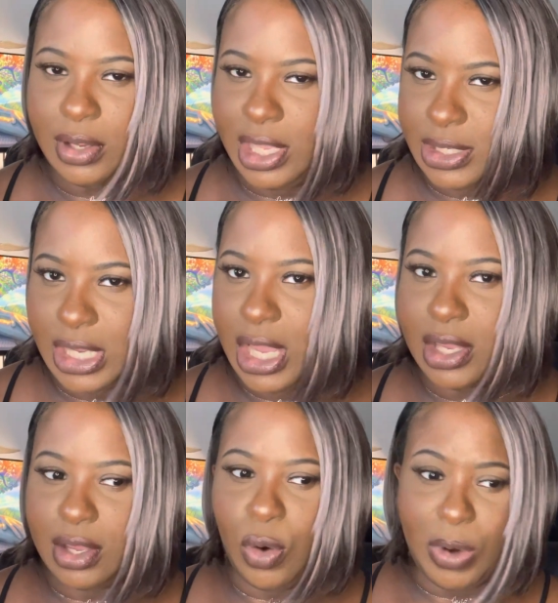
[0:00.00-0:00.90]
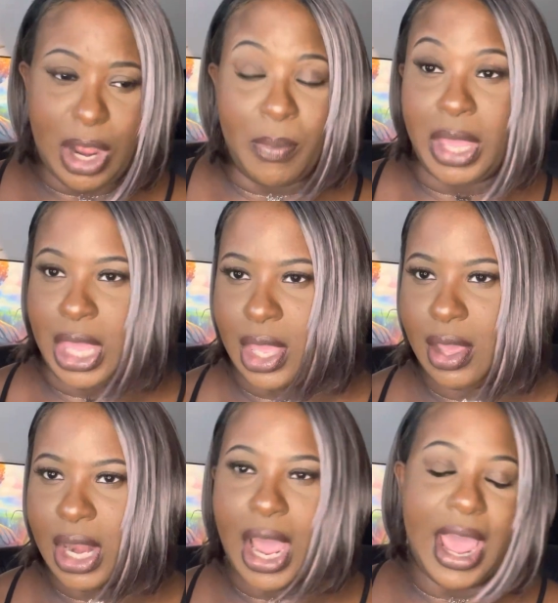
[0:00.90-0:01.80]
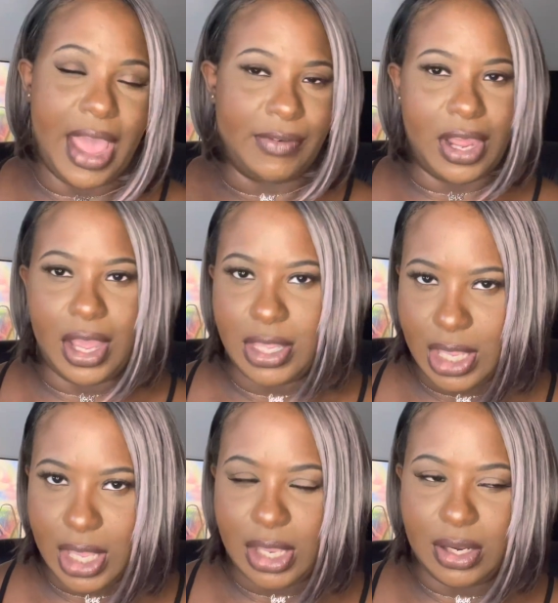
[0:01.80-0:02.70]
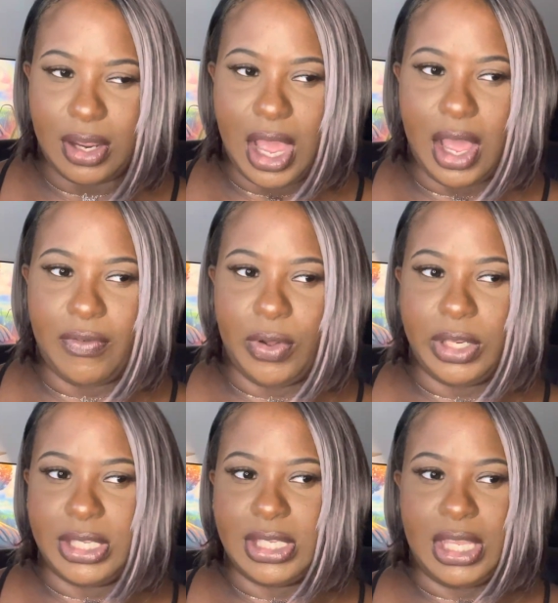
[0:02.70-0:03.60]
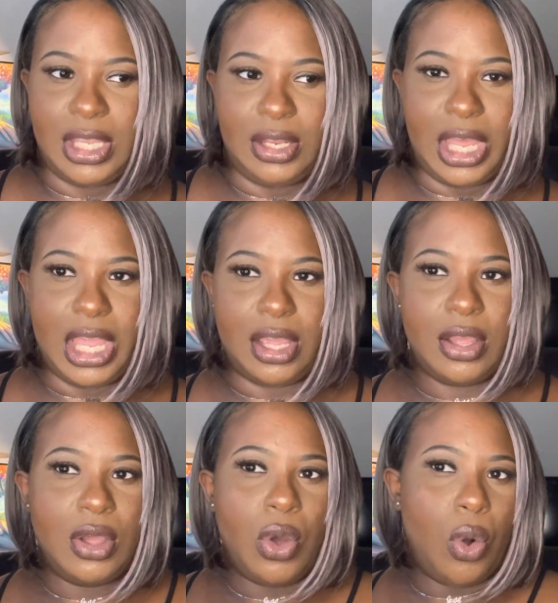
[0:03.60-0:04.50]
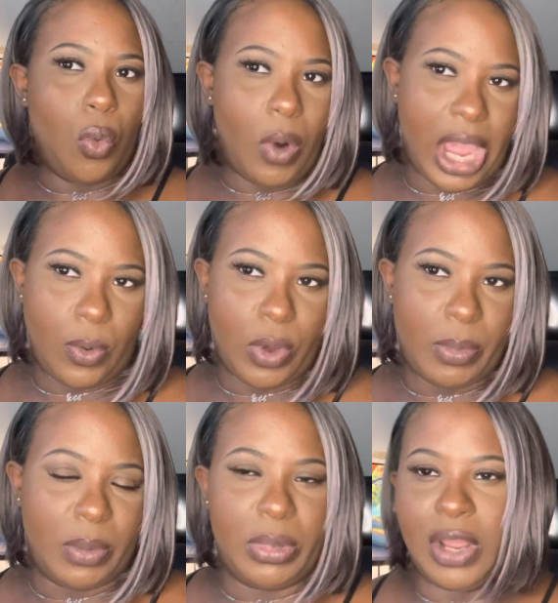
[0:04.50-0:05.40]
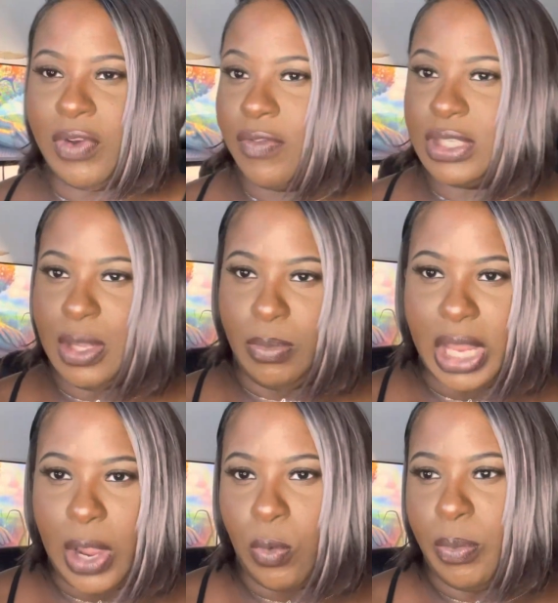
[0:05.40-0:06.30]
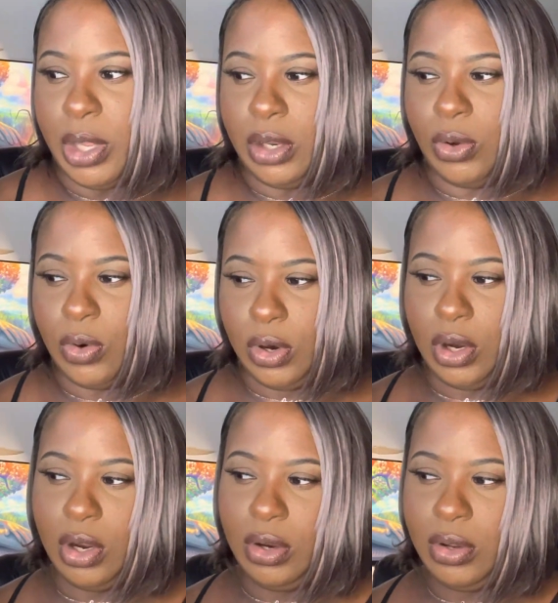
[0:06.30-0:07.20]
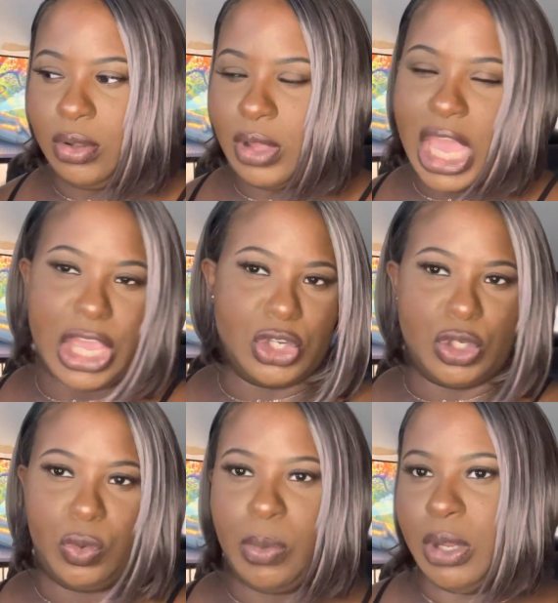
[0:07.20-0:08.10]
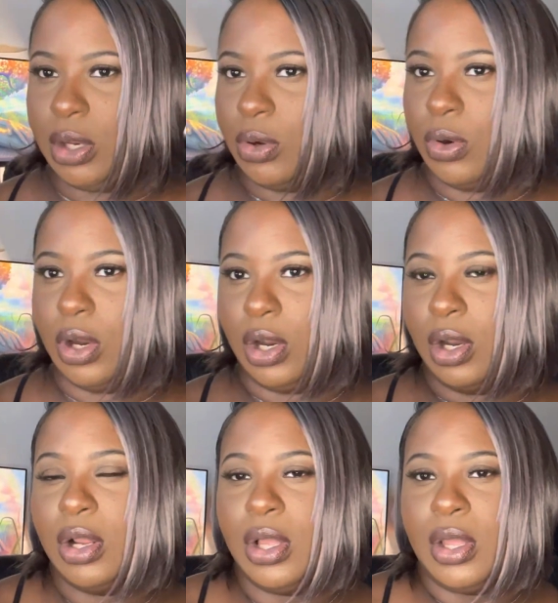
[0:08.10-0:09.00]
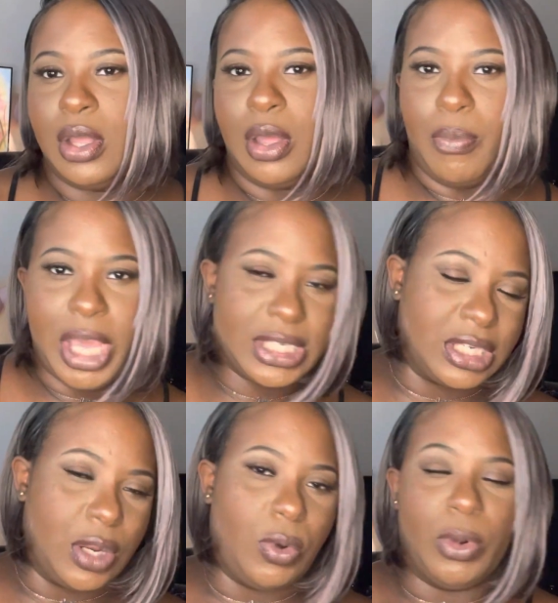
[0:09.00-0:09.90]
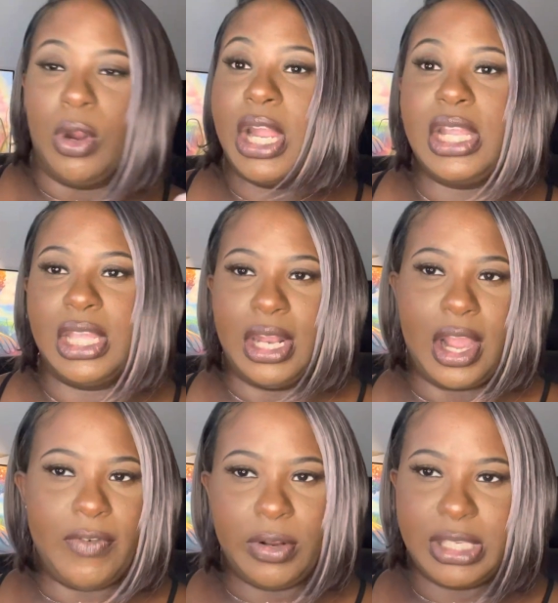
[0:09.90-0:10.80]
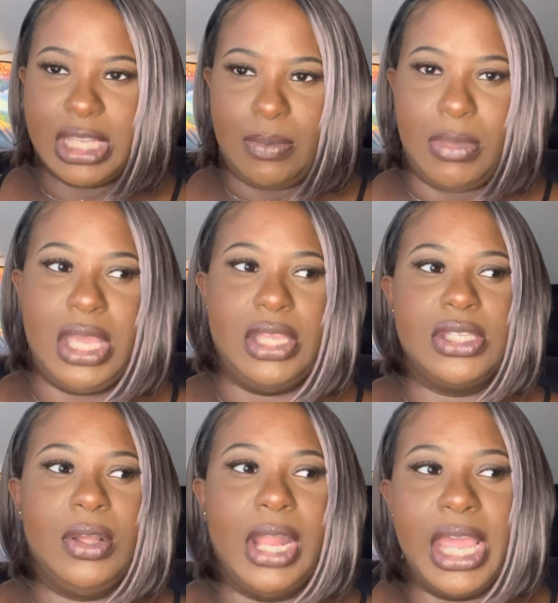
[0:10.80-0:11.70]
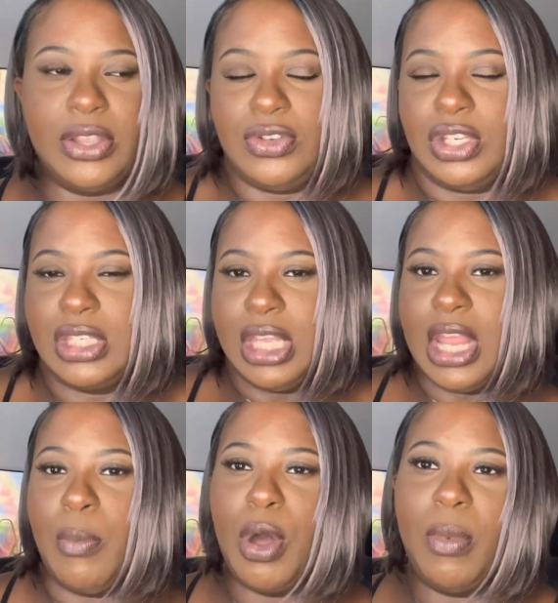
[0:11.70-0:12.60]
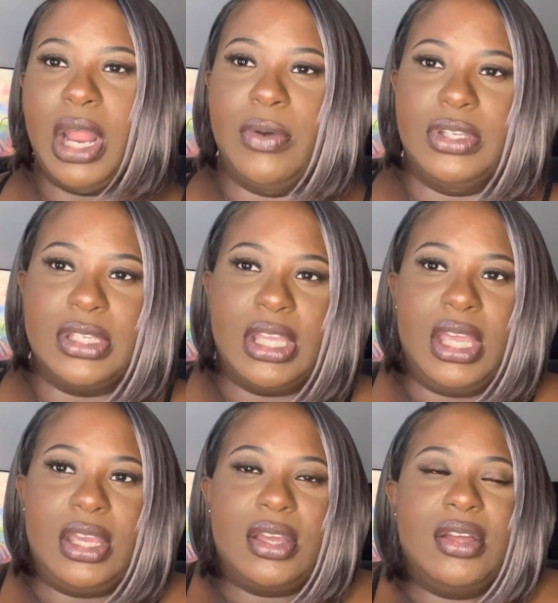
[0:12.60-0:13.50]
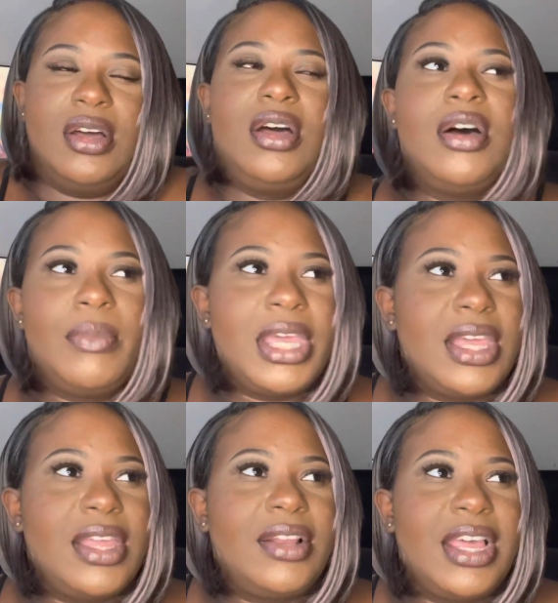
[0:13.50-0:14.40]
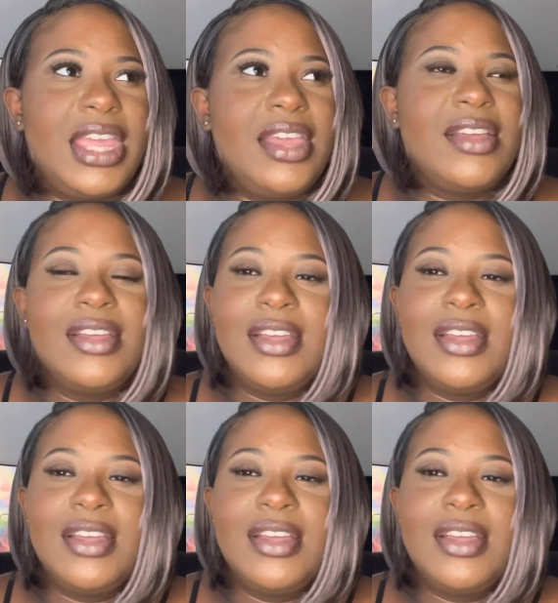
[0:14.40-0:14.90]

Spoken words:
in tech around me, and I have not yet. I've only seen like white women, but I've never seen black women or Asian women or Mexican women or anything. Like, I've only seen me. So like, just in that moment, I was just like, oh man, like,